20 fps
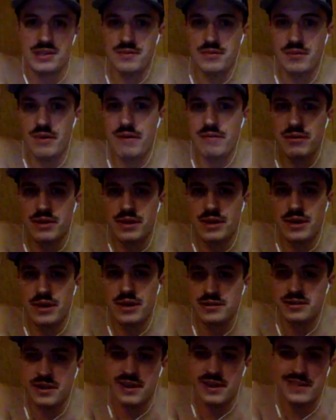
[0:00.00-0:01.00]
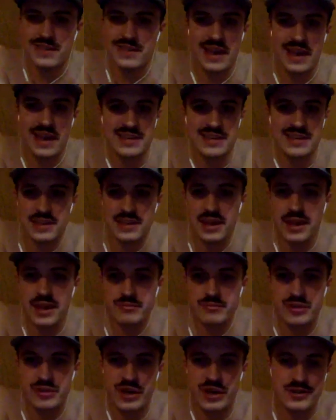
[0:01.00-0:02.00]
have a kicker like that, he's a game
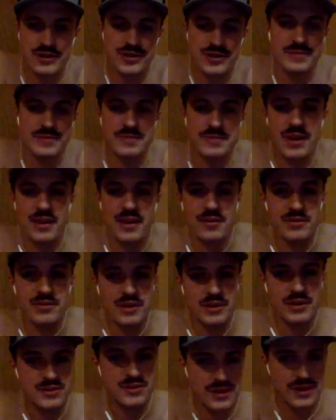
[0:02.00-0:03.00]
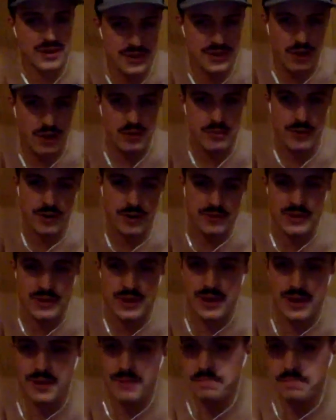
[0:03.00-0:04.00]
changer. I don't think there's any doubt about
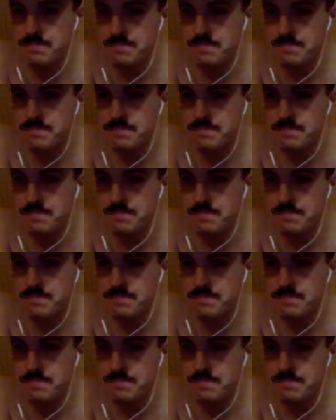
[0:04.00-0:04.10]
that.